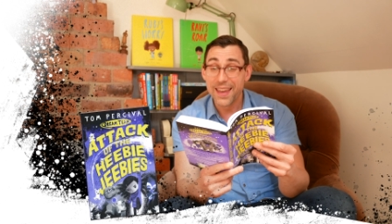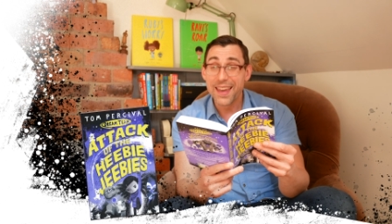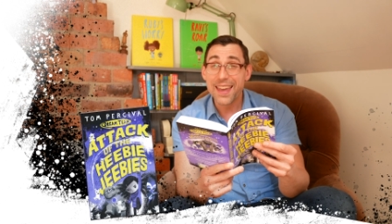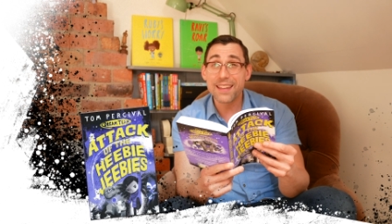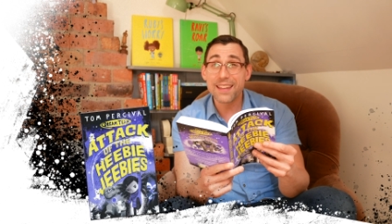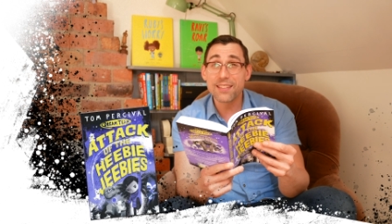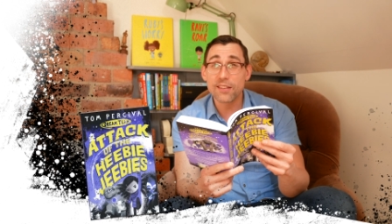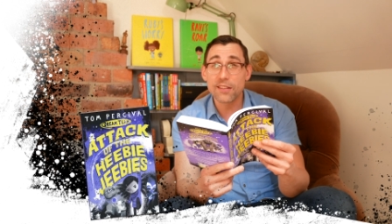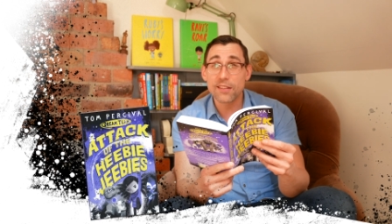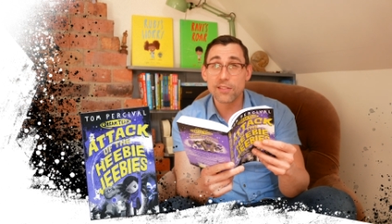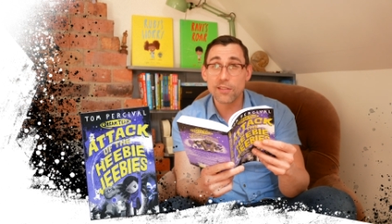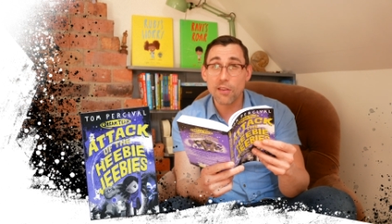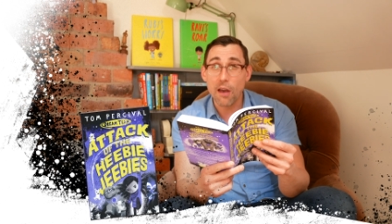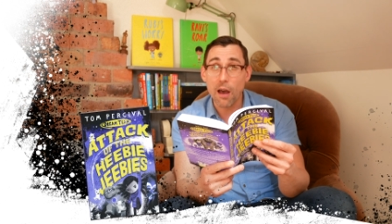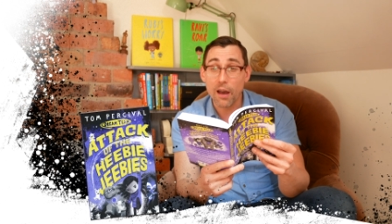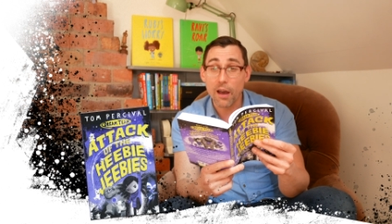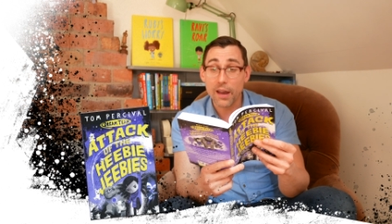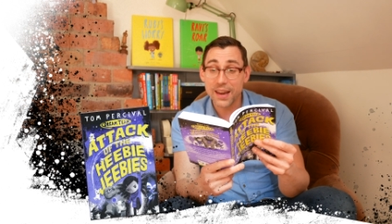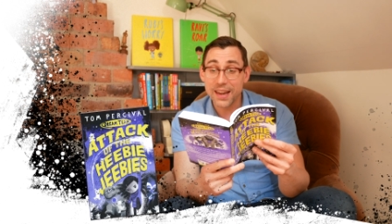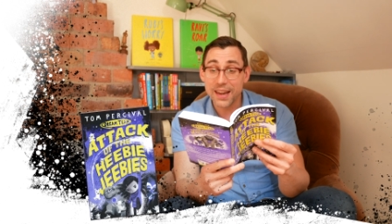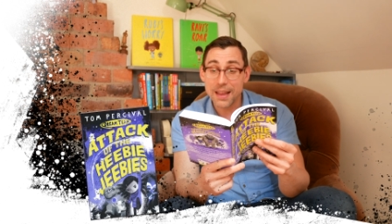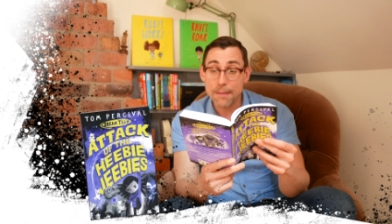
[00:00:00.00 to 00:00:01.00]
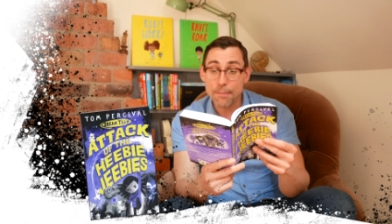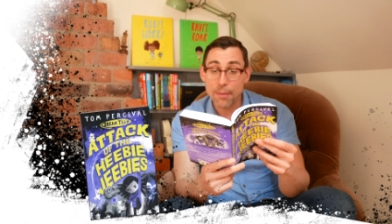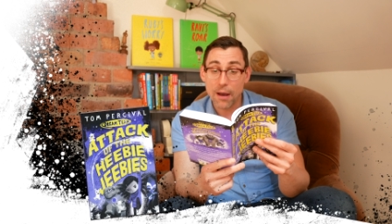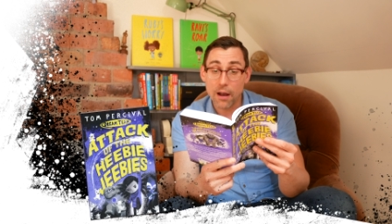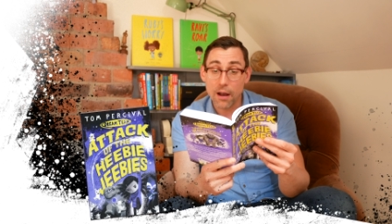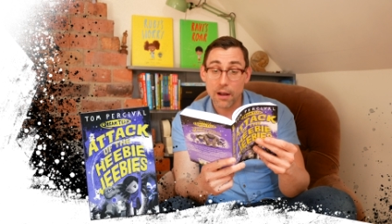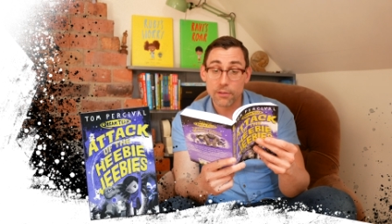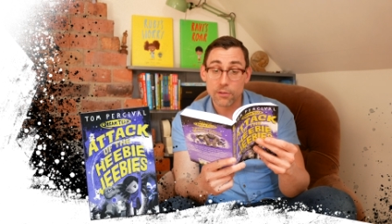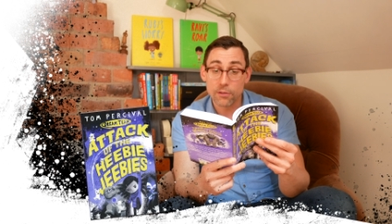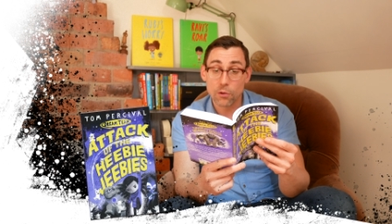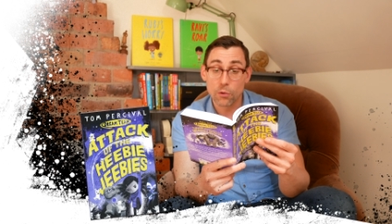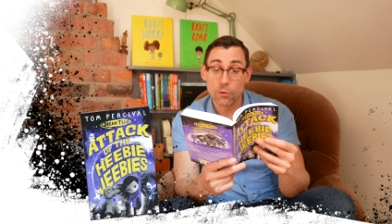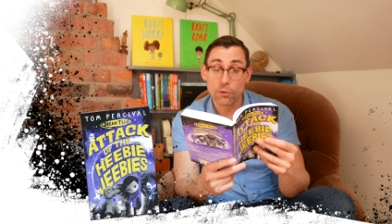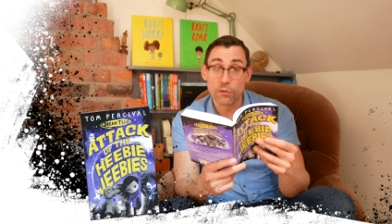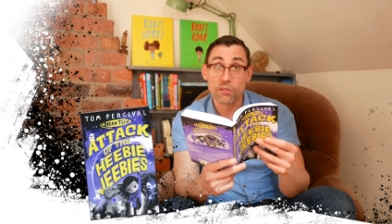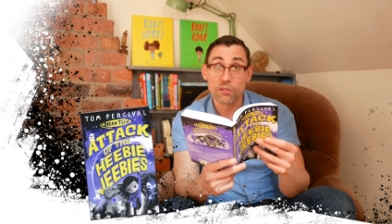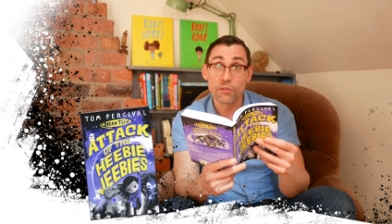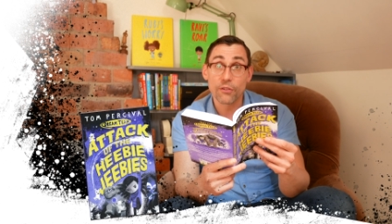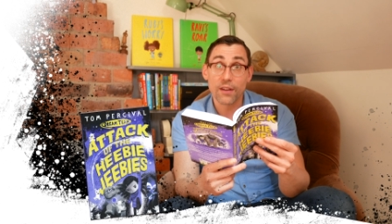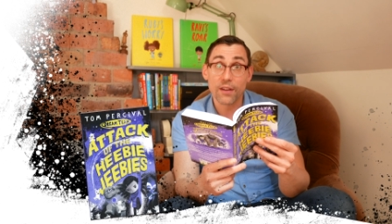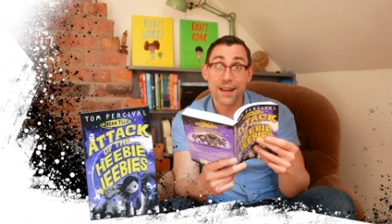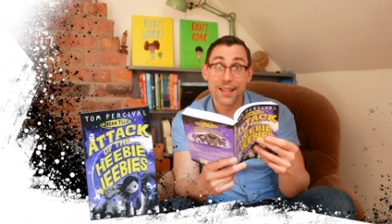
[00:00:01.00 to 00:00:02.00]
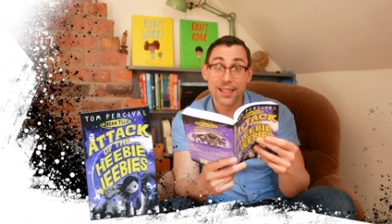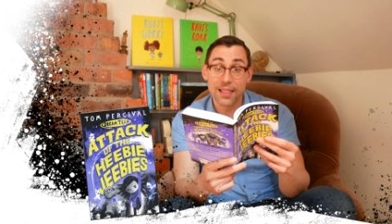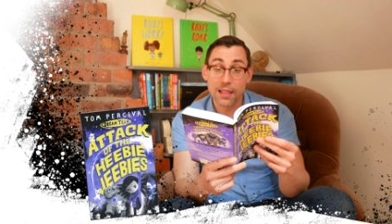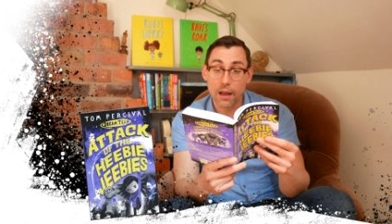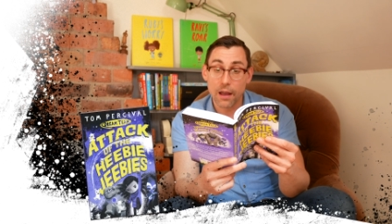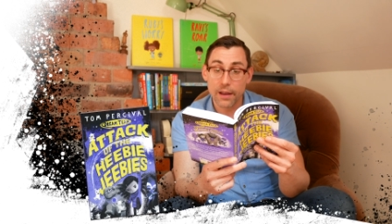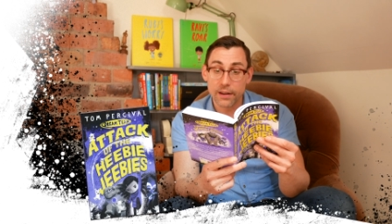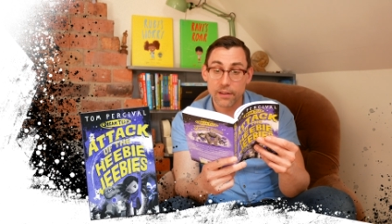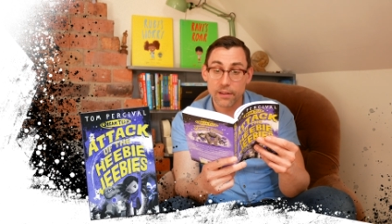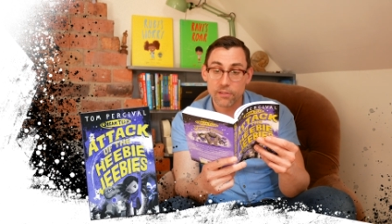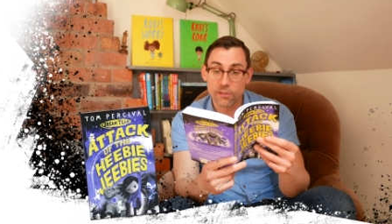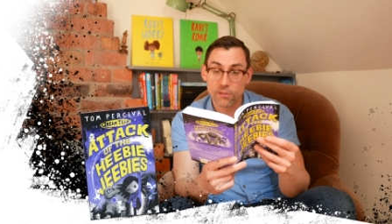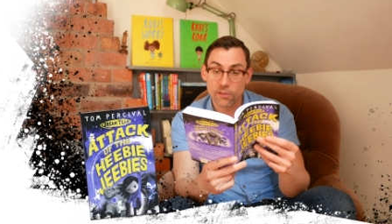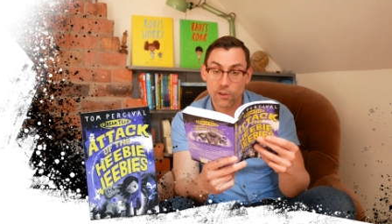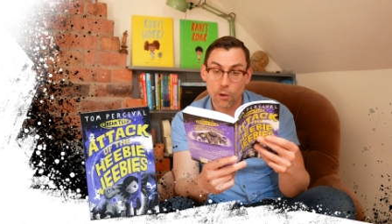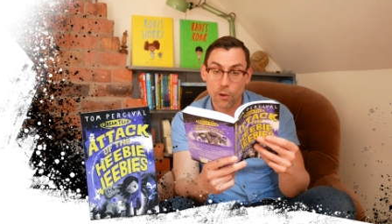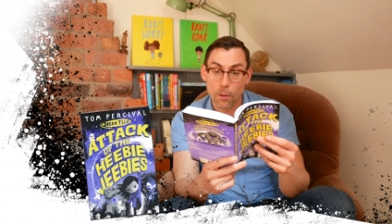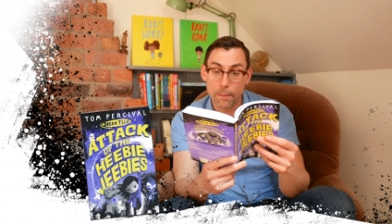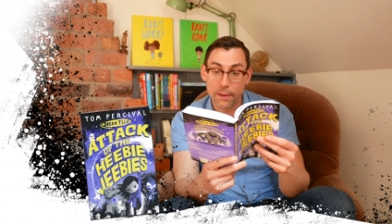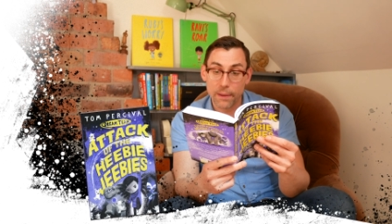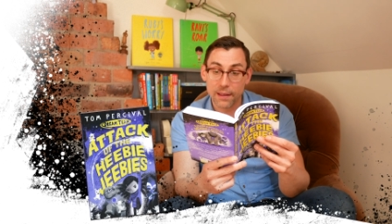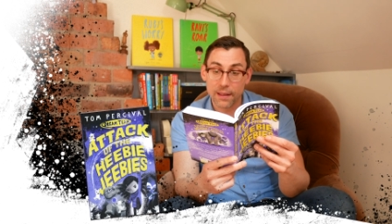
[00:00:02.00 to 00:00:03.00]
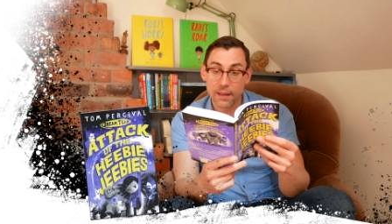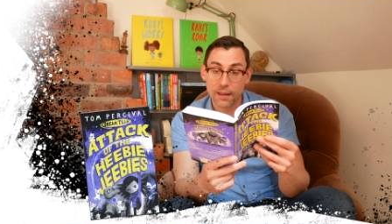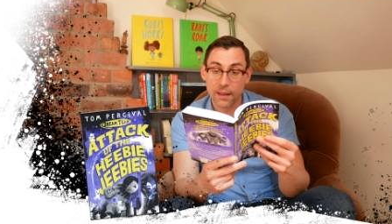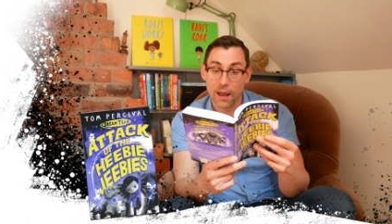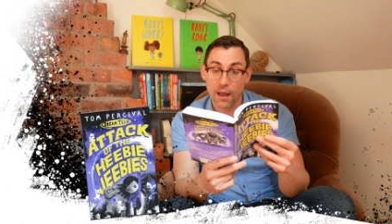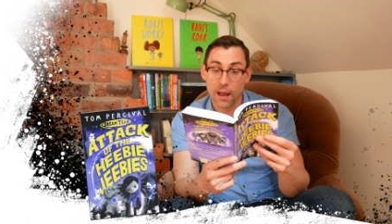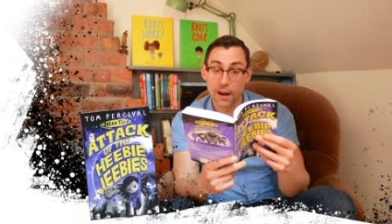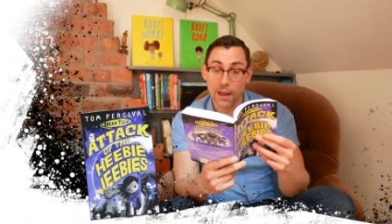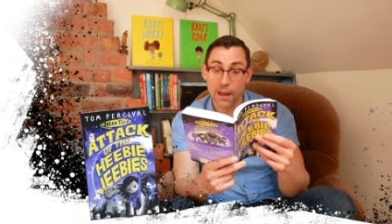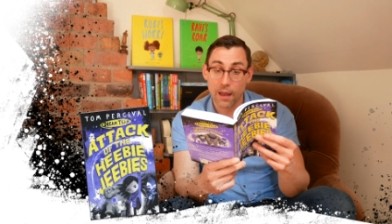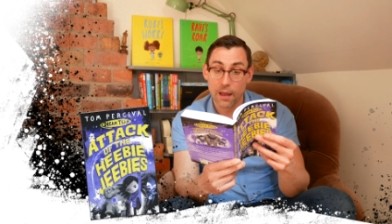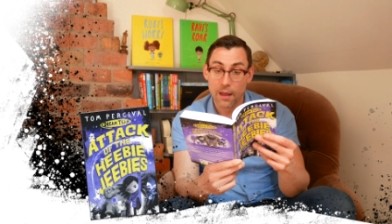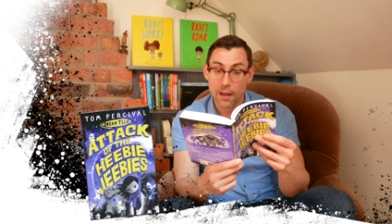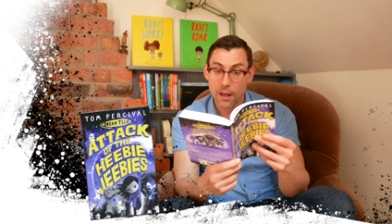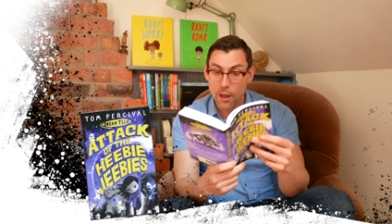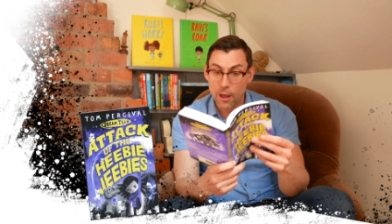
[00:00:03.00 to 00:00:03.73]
into tiny particles of kaleidoscopic colour,